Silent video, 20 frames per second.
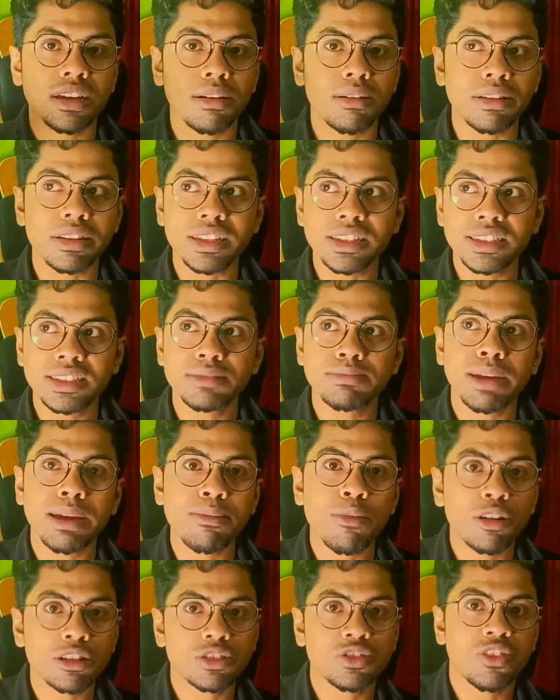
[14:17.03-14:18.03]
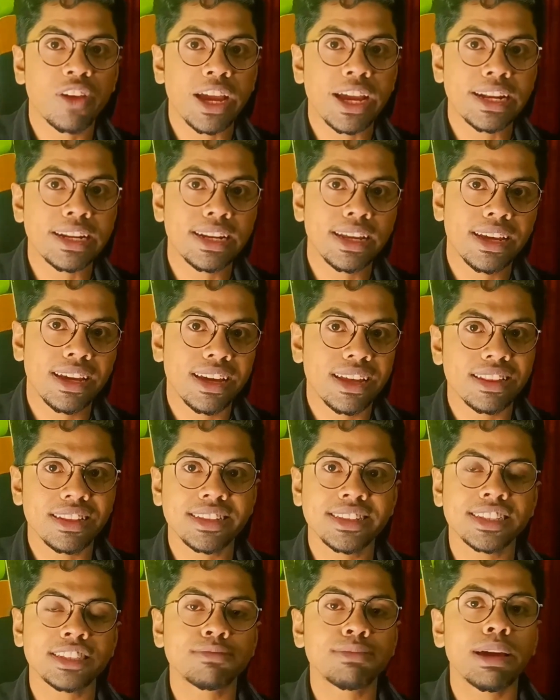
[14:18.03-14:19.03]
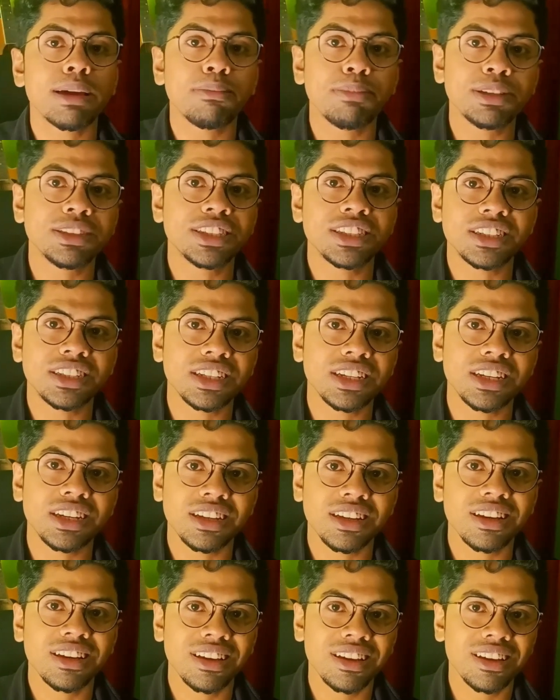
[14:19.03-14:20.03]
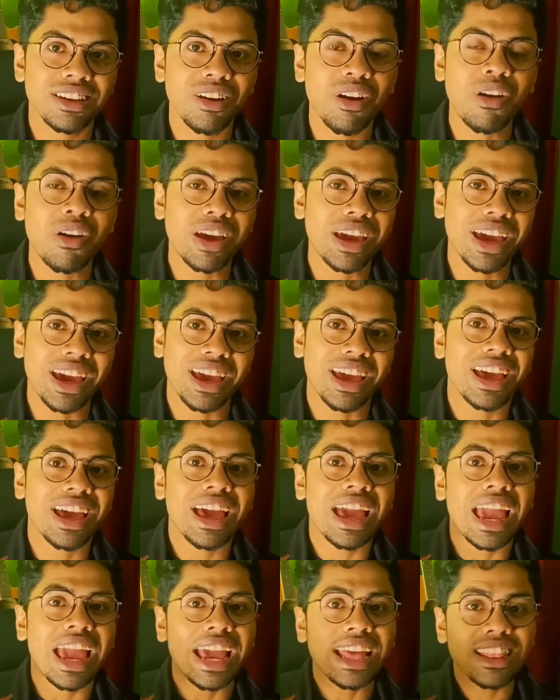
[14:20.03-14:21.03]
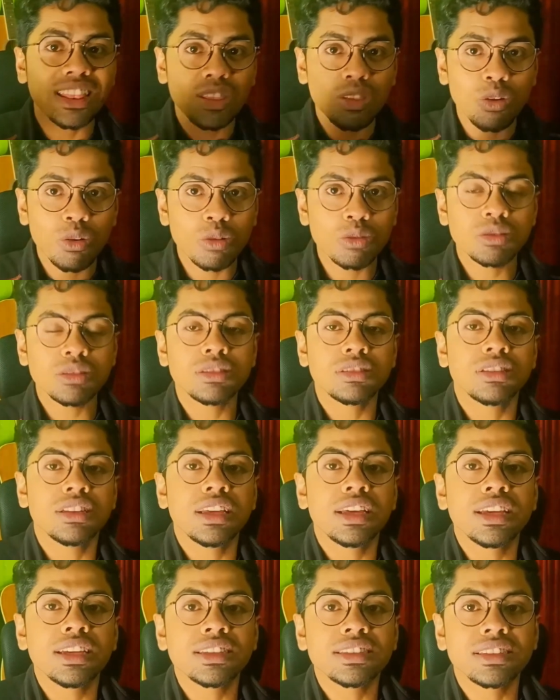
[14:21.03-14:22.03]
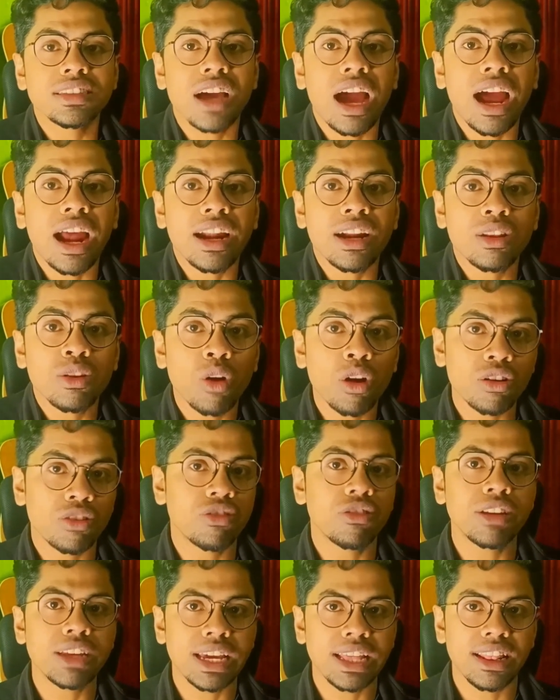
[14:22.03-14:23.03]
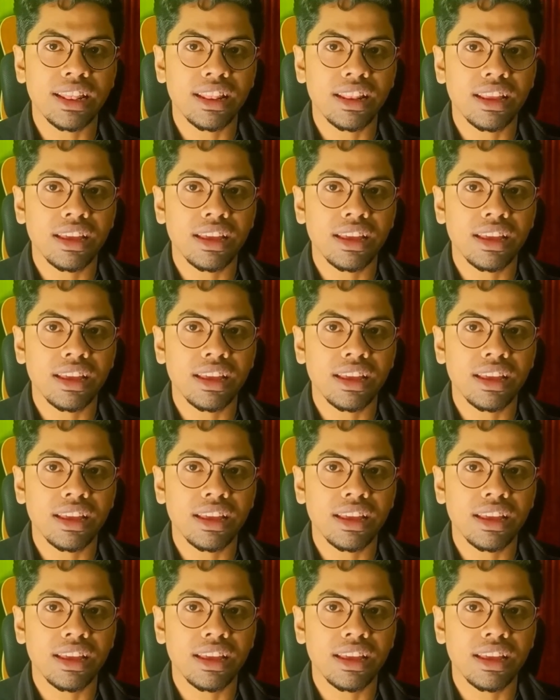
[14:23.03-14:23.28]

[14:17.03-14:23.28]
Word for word: This is my MOSFET, this is my BJT, okay, and those things are not real.